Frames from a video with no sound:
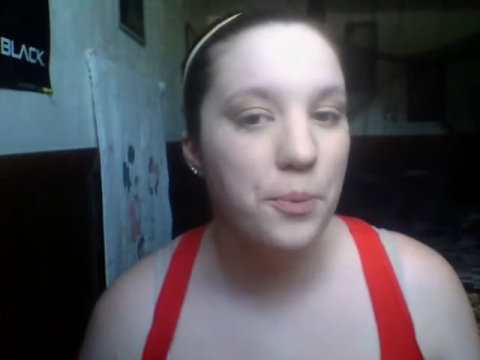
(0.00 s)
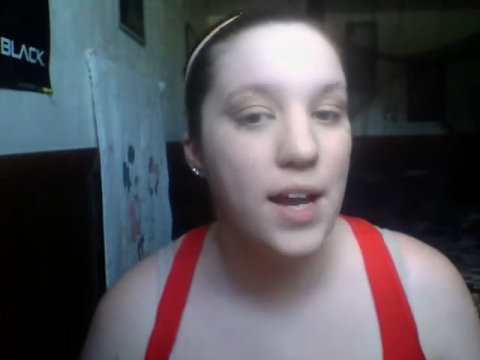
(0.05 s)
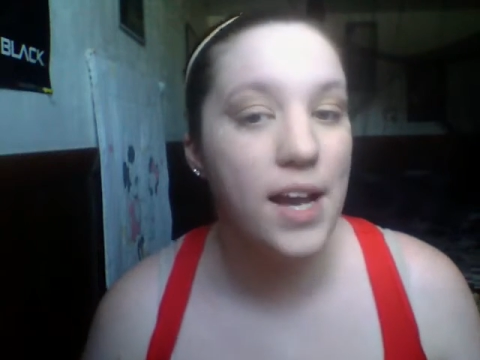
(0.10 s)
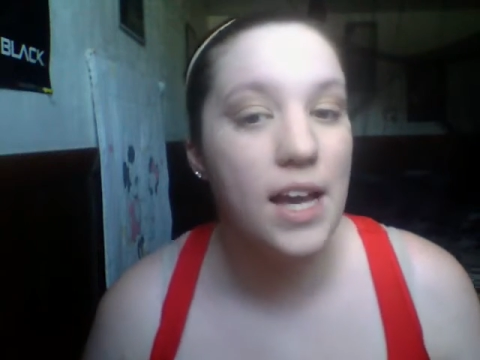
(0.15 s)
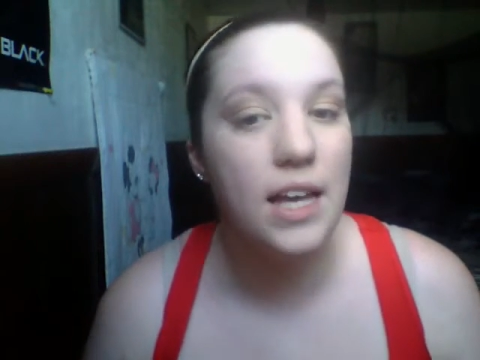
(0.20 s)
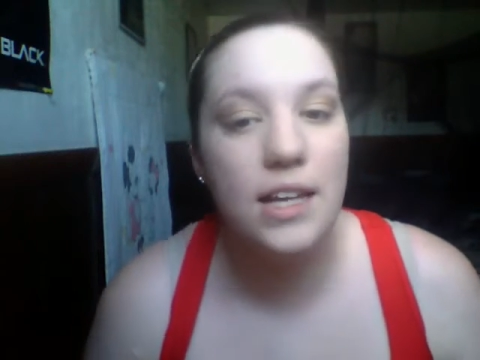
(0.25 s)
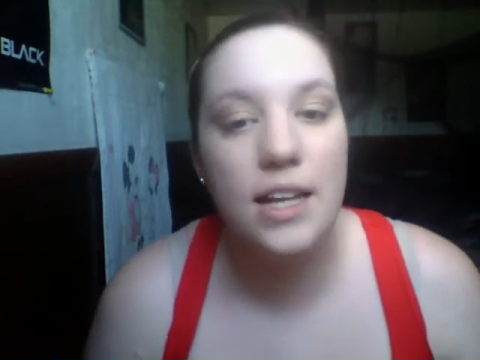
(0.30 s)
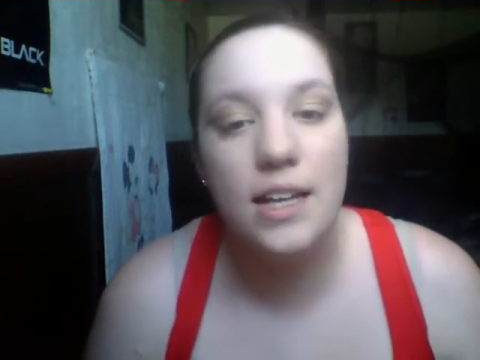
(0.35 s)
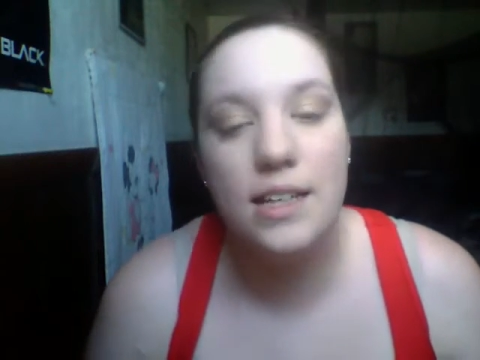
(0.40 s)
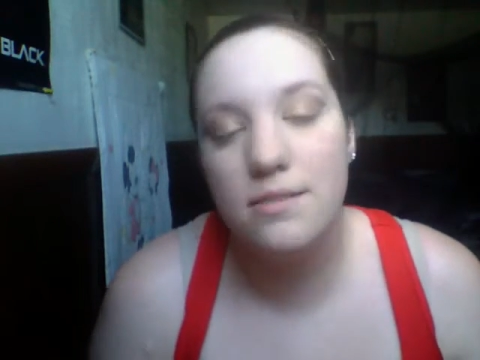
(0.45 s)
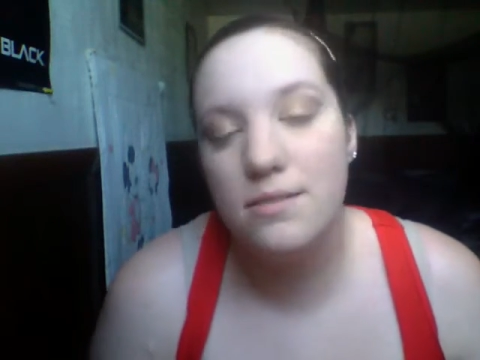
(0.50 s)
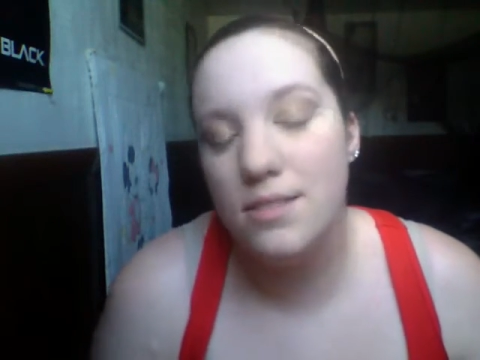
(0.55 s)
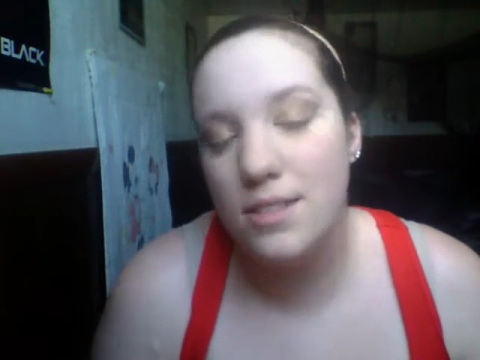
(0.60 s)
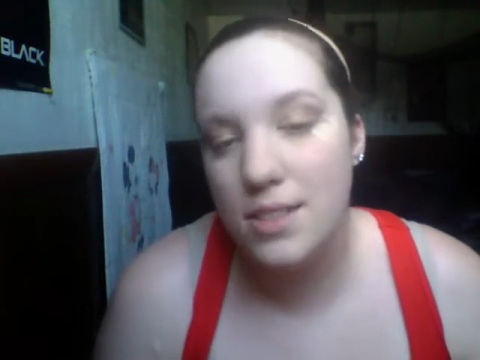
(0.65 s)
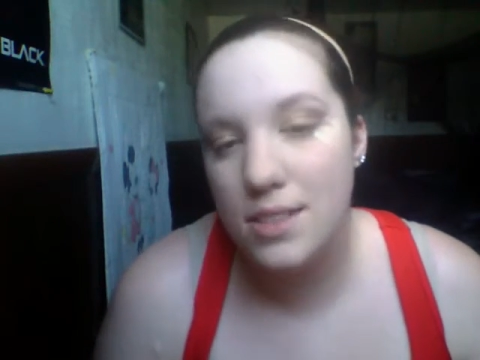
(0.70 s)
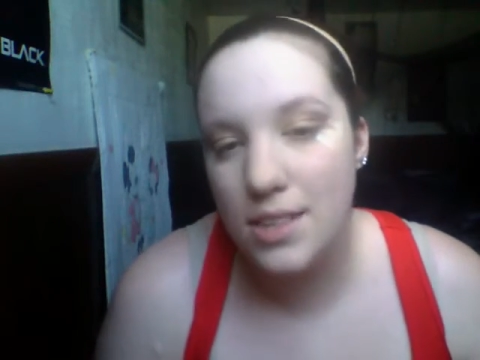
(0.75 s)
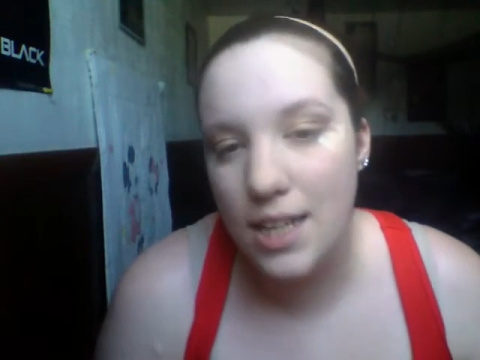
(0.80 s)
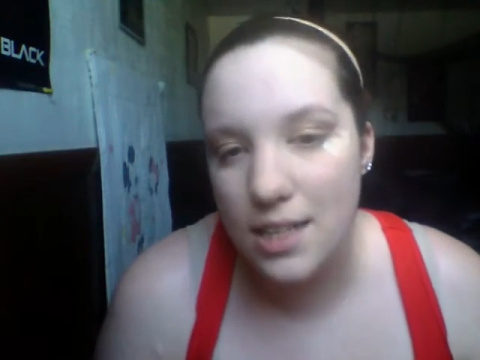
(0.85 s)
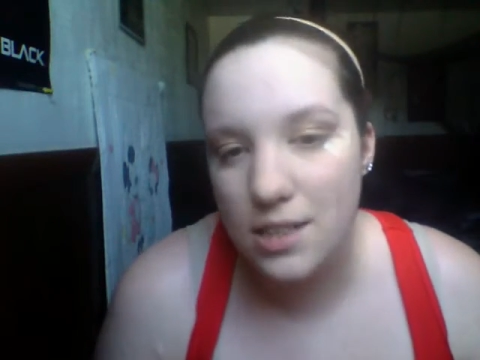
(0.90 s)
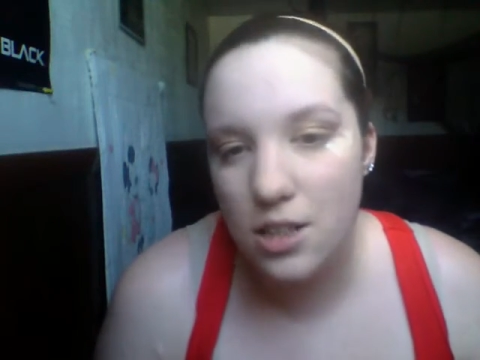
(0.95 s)
and it
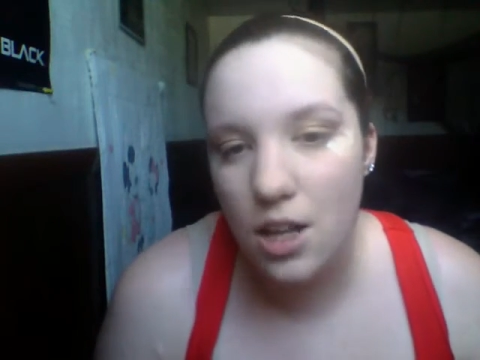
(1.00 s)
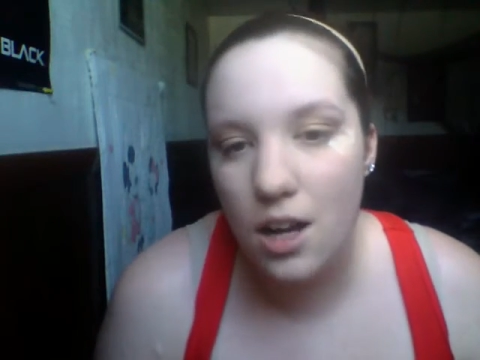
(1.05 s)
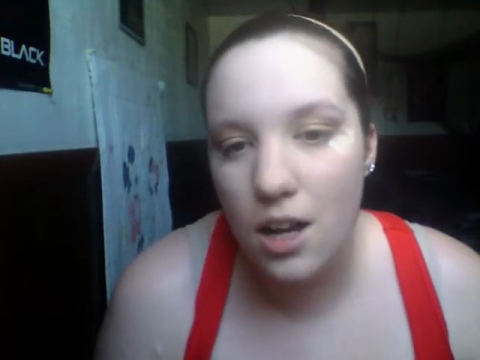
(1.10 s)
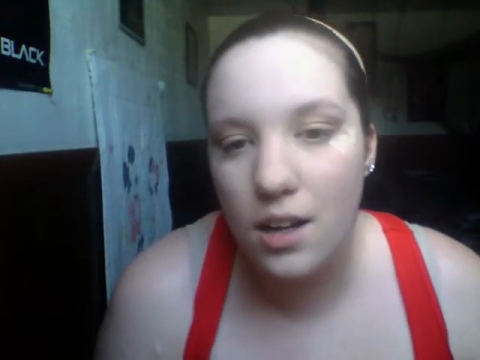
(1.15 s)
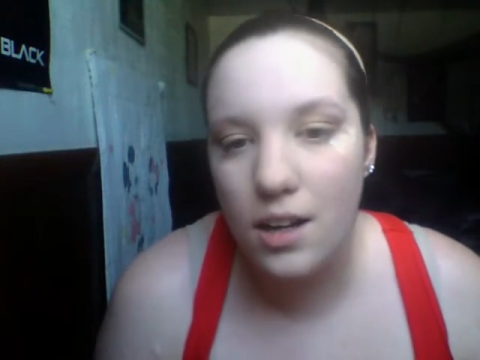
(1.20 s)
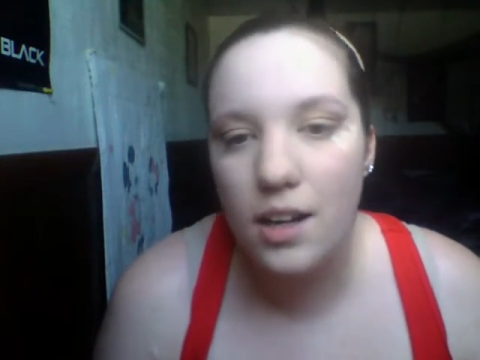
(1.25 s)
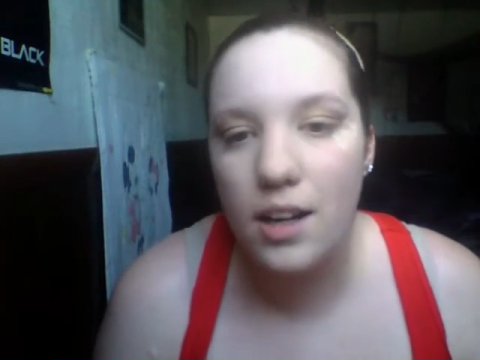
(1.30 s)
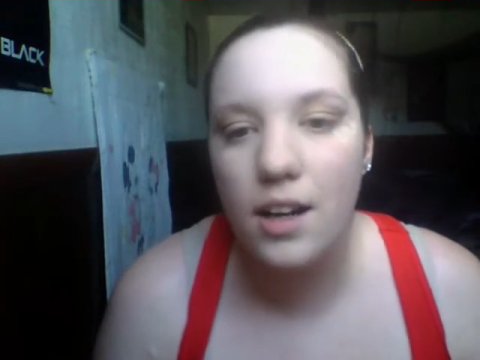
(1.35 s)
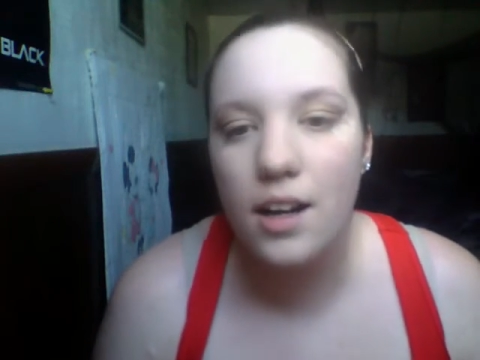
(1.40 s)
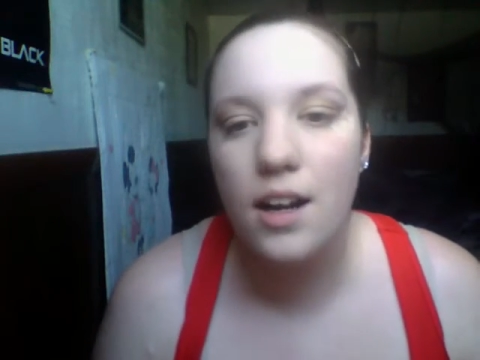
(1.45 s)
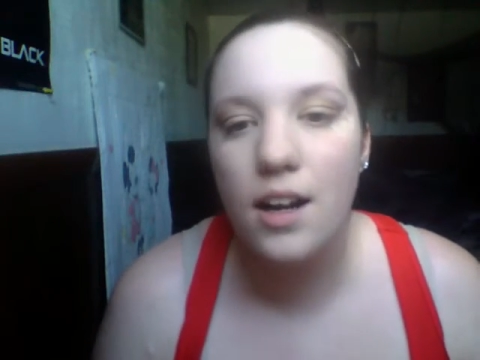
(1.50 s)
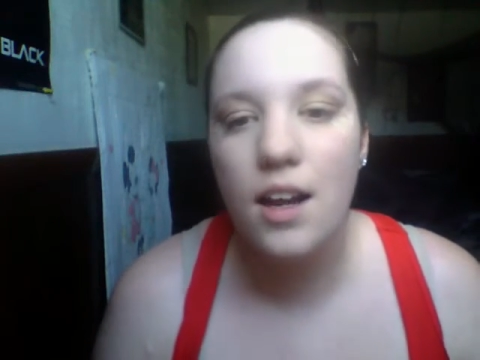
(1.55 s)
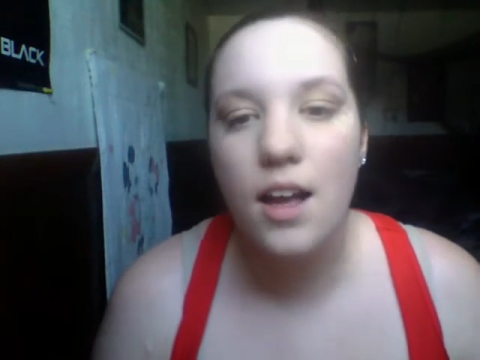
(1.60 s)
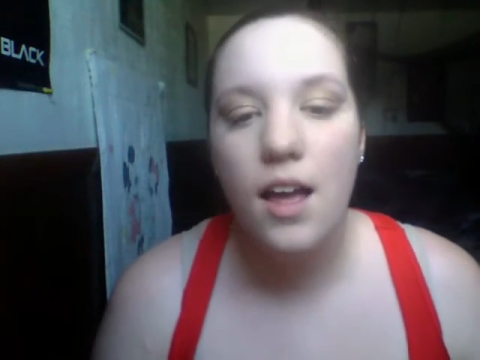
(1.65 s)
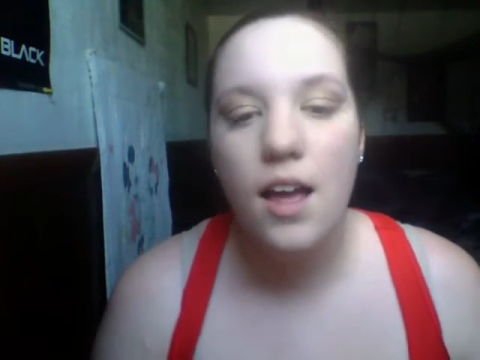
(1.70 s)
stays longer.